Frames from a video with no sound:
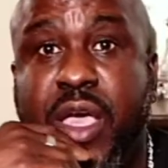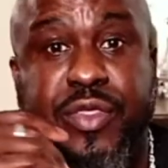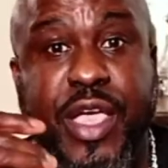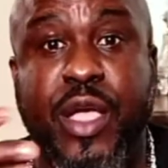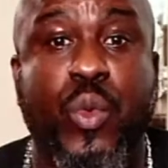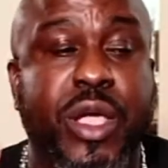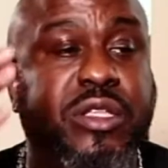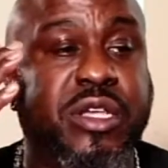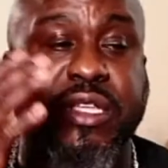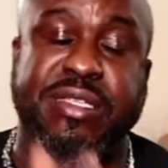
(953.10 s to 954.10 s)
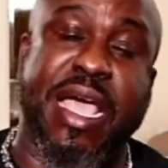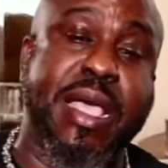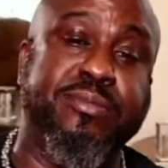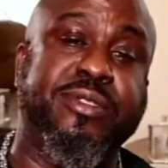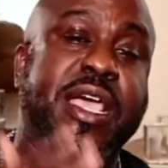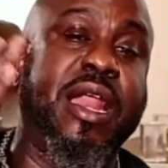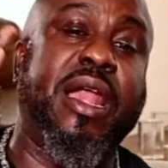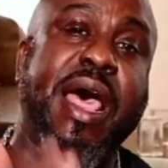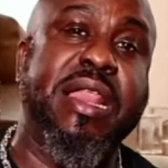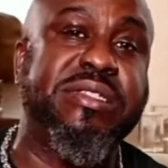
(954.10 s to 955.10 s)
They went to the times that a
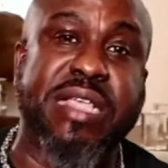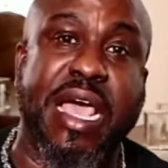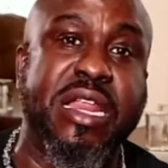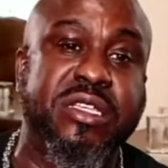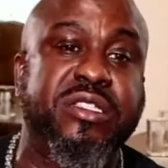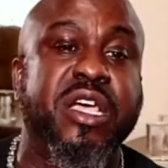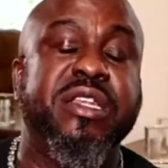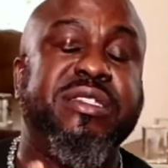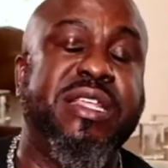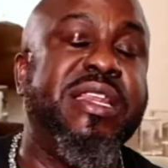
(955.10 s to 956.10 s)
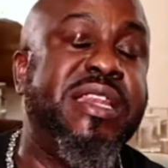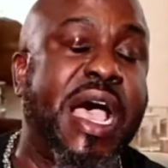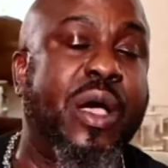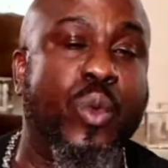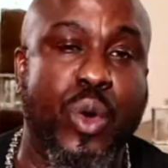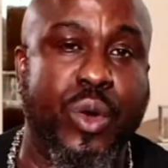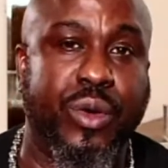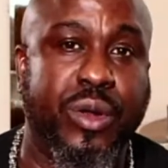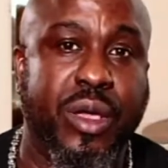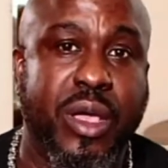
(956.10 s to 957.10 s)
lot of stylists did not want.
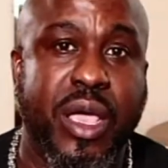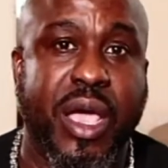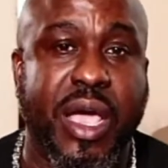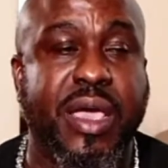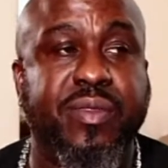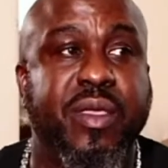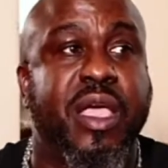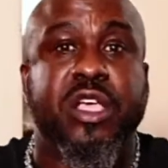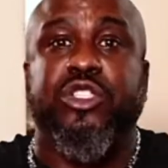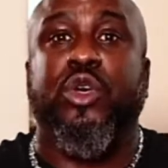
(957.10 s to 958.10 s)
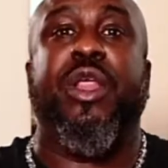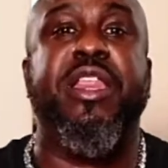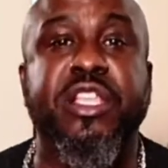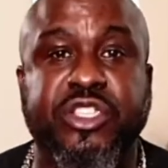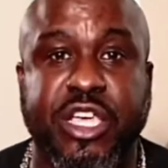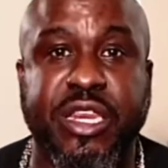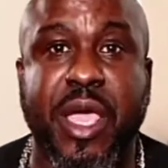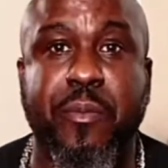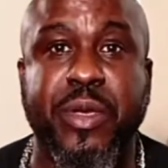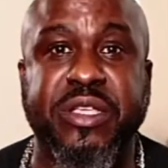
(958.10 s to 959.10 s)
And so they didn't cheat
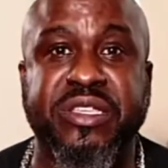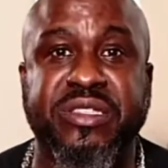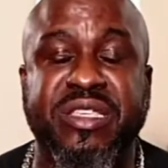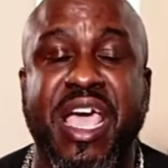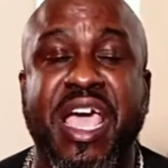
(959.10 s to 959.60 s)
their business,